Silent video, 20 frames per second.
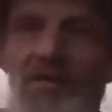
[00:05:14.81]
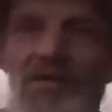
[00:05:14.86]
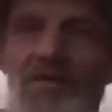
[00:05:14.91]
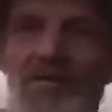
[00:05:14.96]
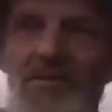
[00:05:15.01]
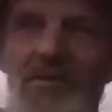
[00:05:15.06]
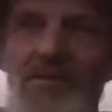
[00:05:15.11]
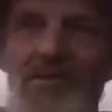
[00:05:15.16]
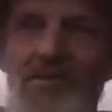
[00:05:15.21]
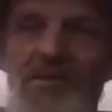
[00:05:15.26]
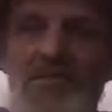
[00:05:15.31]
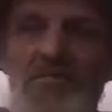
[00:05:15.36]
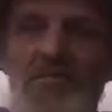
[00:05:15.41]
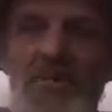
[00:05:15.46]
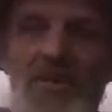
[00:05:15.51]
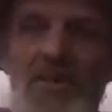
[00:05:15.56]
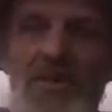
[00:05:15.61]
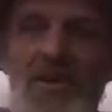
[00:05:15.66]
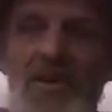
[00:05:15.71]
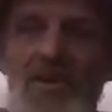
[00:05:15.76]
So this is
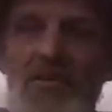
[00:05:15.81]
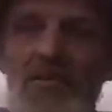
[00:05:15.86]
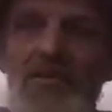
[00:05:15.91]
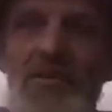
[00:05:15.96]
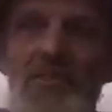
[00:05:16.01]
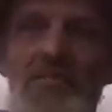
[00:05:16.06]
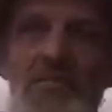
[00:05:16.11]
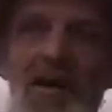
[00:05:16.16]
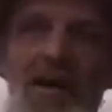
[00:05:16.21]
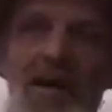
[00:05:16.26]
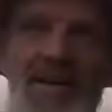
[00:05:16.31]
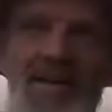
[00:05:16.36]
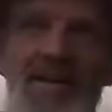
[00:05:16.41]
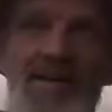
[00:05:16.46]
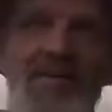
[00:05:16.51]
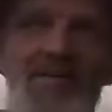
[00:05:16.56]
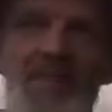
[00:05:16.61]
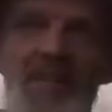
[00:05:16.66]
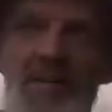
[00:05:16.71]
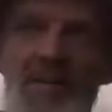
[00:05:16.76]
beyond the mind
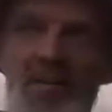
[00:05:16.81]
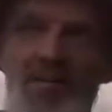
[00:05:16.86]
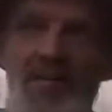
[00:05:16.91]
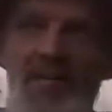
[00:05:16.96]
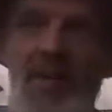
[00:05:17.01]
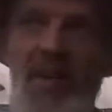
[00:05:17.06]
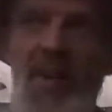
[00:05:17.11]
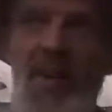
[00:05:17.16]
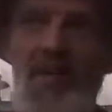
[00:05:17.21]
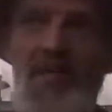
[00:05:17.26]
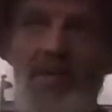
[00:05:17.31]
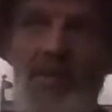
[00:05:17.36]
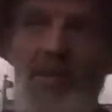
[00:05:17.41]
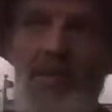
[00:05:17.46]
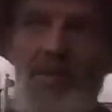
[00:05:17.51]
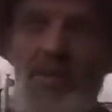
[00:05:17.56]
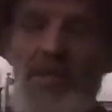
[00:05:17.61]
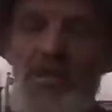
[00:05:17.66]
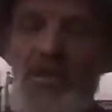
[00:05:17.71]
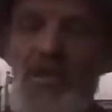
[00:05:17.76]
and beyond the
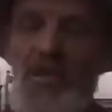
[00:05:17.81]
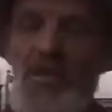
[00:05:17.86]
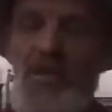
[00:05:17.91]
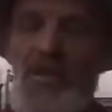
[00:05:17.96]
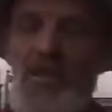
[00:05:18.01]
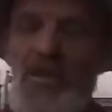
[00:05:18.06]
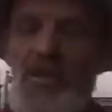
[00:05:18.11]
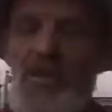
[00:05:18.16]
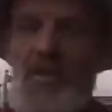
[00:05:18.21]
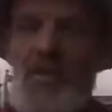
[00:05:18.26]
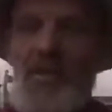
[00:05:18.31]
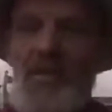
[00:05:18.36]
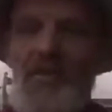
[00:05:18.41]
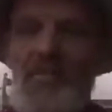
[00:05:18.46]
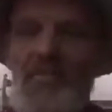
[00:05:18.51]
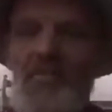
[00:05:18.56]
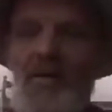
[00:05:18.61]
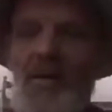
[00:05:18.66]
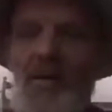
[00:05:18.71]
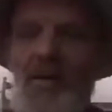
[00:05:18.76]
language.
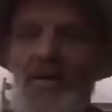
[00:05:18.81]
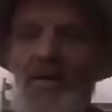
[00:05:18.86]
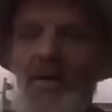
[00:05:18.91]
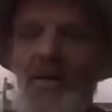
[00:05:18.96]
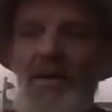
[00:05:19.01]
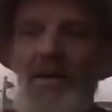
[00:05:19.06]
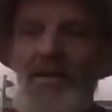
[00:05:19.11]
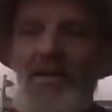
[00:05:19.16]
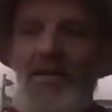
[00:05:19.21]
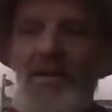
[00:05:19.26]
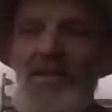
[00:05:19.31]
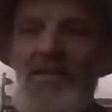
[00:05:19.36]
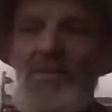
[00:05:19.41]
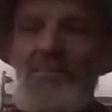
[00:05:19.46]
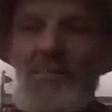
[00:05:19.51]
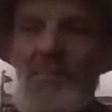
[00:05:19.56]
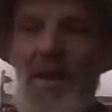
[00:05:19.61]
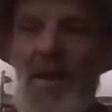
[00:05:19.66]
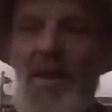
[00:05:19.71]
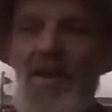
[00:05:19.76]
But it is a
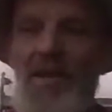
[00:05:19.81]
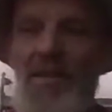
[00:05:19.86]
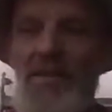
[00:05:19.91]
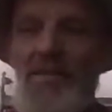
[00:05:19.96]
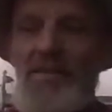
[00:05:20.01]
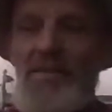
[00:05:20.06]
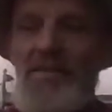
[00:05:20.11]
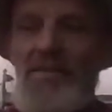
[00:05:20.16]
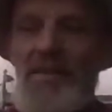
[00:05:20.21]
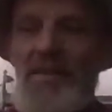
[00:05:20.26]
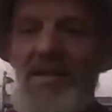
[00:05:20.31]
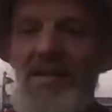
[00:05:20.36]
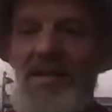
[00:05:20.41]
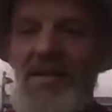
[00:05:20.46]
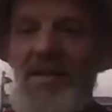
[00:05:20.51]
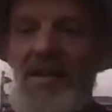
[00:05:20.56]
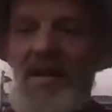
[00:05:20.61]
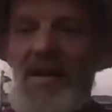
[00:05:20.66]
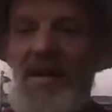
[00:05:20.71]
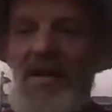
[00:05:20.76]
space
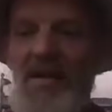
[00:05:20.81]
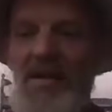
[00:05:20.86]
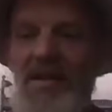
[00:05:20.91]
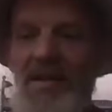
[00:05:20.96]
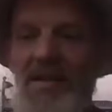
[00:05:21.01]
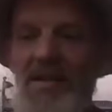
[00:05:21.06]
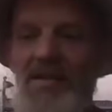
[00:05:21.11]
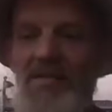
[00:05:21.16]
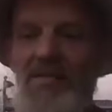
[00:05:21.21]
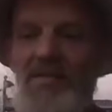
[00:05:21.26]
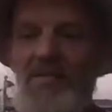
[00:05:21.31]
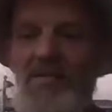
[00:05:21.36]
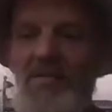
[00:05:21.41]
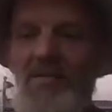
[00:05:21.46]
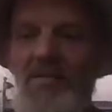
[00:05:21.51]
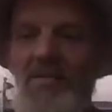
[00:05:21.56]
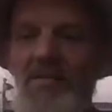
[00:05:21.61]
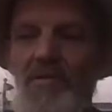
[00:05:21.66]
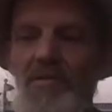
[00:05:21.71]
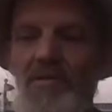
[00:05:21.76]
that is
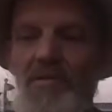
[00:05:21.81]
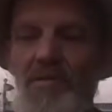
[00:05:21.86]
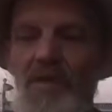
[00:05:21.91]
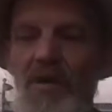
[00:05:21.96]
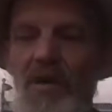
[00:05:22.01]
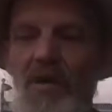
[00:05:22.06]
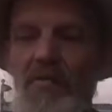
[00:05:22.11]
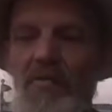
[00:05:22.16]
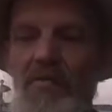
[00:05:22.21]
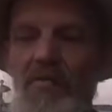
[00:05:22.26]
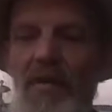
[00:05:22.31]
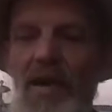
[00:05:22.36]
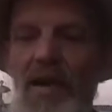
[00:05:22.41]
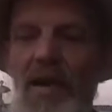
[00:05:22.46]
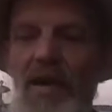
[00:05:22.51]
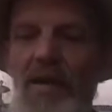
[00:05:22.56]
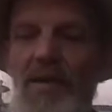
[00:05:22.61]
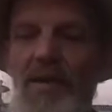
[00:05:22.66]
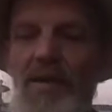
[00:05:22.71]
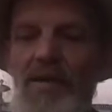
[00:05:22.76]
full of
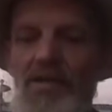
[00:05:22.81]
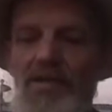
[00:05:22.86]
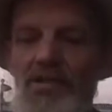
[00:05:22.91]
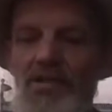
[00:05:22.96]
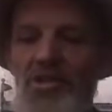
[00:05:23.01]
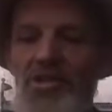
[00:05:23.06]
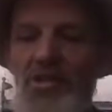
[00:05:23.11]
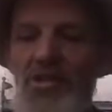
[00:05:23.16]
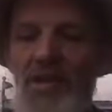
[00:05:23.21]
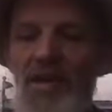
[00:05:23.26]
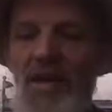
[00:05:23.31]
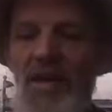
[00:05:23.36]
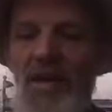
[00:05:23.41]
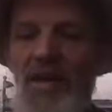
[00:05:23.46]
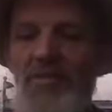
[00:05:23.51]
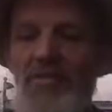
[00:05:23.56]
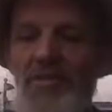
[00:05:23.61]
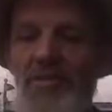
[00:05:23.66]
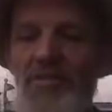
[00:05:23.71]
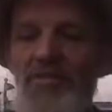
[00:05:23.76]
energy,
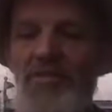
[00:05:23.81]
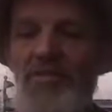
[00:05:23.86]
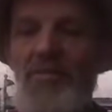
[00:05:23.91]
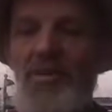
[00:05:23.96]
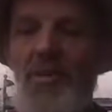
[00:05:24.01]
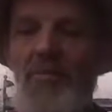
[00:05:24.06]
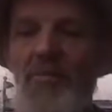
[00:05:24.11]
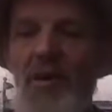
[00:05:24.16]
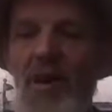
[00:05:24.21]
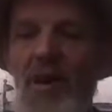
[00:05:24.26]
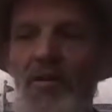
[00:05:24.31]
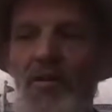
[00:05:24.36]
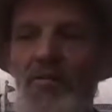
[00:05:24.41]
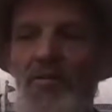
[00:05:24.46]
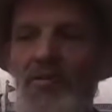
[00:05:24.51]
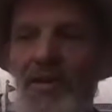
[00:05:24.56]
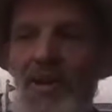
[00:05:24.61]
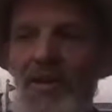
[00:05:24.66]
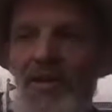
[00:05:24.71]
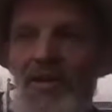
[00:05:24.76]
and when you come out
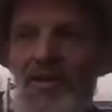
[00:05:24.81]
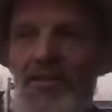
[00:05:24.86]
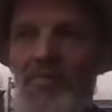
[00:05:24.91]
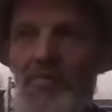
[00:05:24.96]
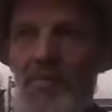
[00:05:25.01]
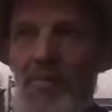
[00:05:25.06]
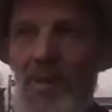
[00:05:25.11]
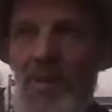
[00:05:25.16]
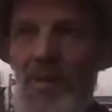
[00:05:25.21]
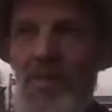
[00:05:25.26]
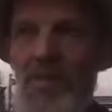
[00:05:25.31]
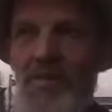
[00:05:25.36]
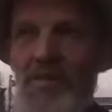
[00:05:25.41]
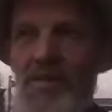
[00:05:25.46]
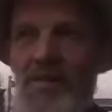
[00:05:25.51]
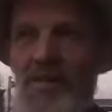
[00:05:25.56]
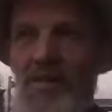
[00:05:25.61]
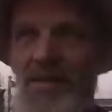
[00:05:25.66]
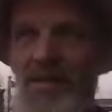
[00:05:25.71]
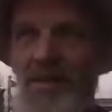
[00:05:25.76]
of that space,
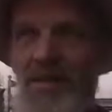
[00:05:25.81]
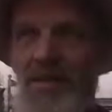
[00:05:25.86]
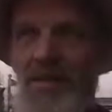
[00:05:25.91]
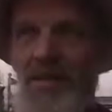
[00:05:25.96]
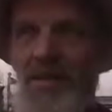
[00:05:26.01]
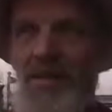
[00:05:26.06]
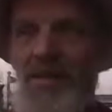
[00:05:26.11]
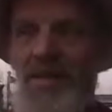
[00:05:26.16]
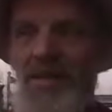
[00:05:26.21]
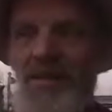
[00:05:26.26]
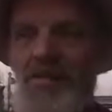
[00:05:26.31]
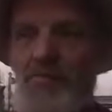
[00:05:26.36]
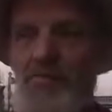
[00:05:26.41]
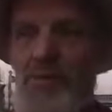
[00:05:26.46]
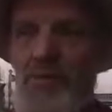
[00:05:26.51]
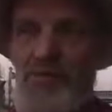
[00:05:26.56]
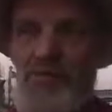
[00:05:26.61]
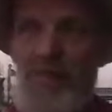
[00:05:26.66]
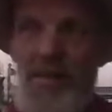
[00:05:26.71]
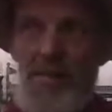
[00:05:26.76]
it keeps
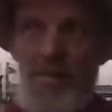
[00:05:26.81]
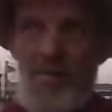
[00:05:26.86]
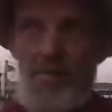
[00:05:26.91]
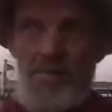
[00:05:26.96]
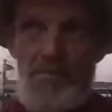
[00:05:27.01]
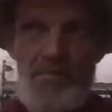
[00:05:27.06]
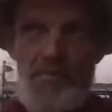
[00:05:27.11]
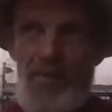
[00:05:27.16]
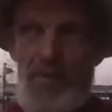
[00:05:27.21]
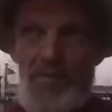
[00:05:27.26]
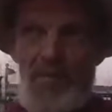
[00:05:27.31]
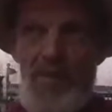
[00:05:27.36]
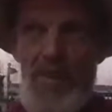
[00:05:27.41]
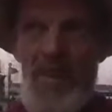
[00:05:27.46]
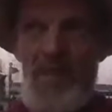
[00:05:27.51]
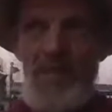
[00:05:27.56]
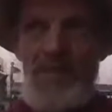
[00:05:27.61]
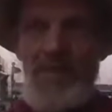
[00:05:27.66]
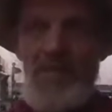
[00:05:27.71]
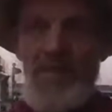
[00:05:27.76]

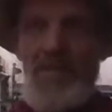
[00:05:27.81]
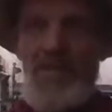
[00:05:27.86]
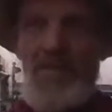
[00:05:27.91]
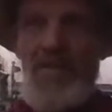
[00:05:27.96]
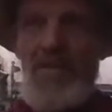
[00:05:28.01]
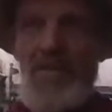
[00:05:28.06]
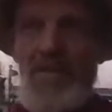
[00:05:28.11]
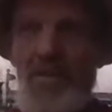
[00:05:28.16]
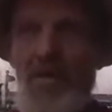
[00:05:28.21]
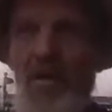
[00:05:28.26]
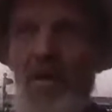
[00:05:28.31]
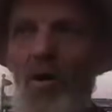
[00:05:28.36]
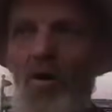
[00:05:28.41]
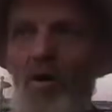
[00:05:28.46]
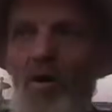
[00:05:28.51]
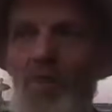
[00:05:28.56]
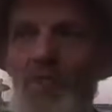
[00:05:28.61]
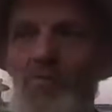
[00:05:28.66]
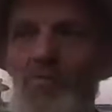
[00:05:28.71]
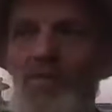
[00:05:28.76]
permeating all
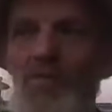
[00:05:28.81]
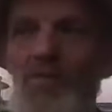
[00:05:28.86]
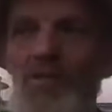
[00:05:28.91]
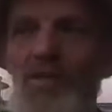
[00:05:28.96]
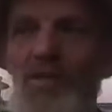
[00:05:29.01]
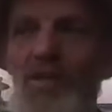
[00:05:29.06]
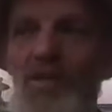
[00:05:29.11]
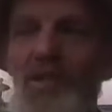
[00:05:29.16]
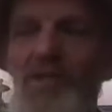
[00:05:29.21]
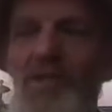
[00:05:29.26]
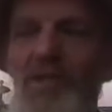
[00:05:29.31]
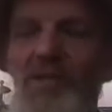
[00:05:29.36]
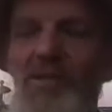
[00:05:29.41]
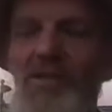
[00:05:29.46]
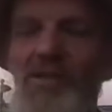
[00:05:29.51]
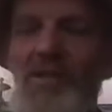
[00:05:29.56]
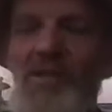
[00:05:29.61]
experiences,